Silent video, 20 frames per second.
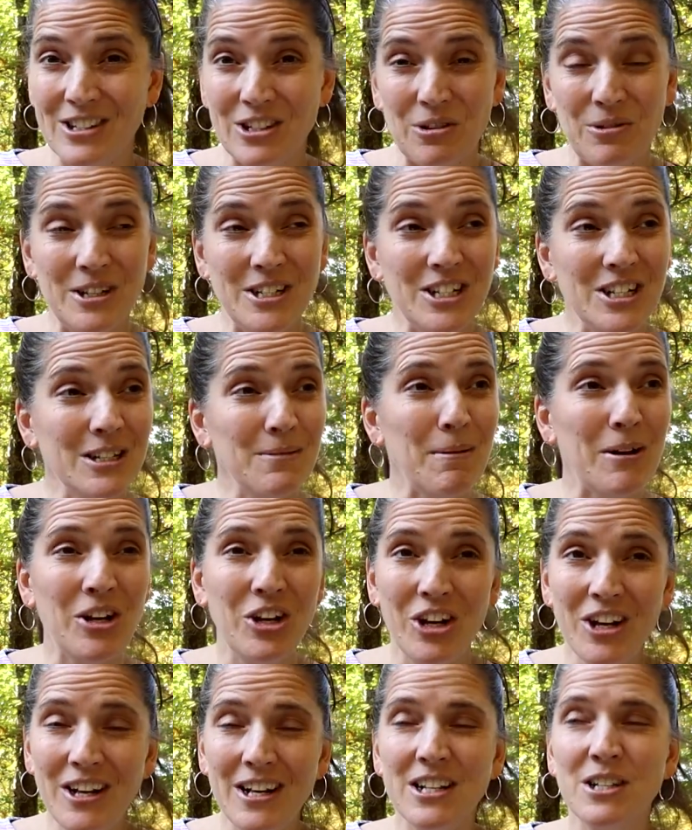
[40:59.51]
So it's just been
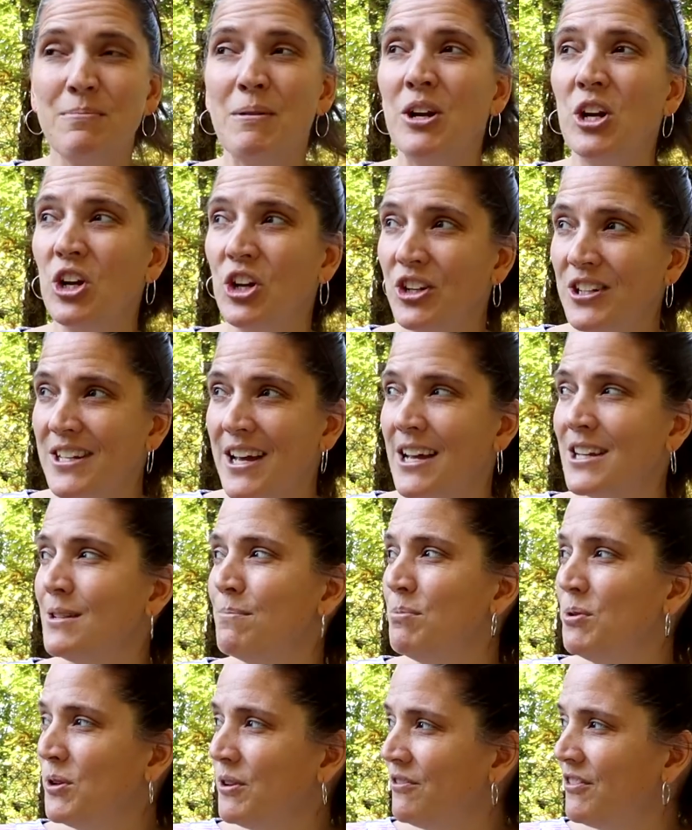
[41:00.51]
good. It's been a good day. It's
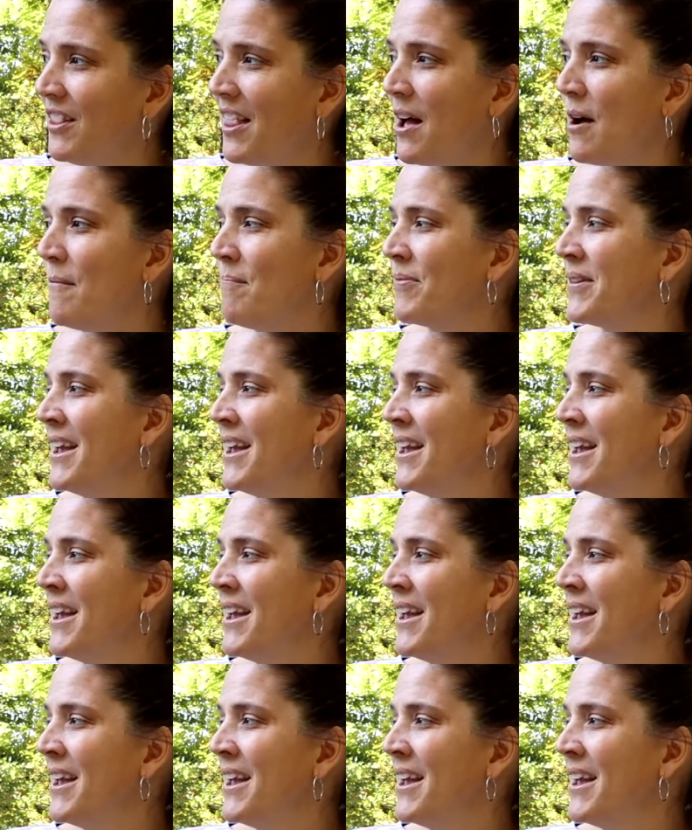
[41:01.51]
beautiful out.